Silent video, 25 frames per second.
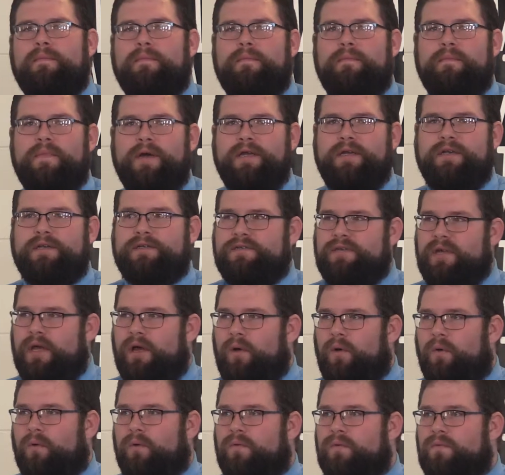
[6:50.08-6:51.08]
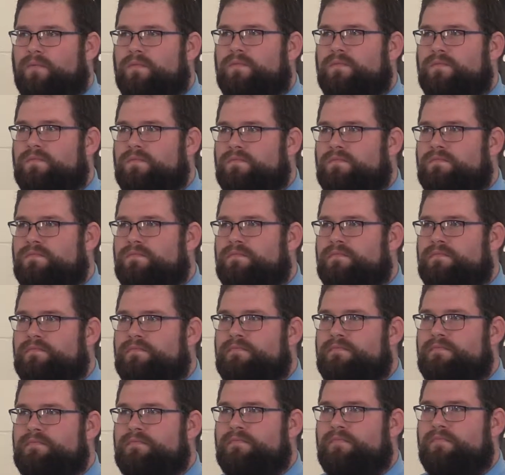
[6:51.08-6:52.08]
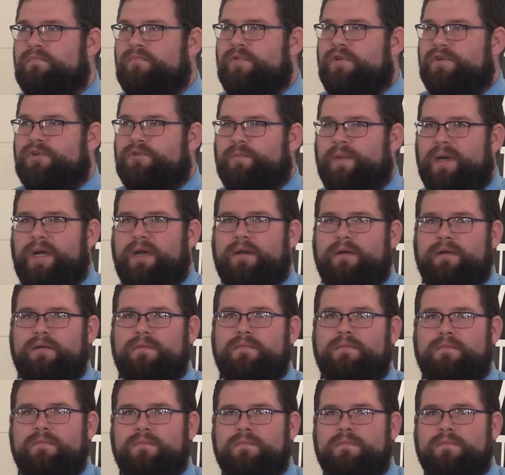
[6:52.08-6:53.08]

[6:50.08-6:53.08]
But your soul, your spirit,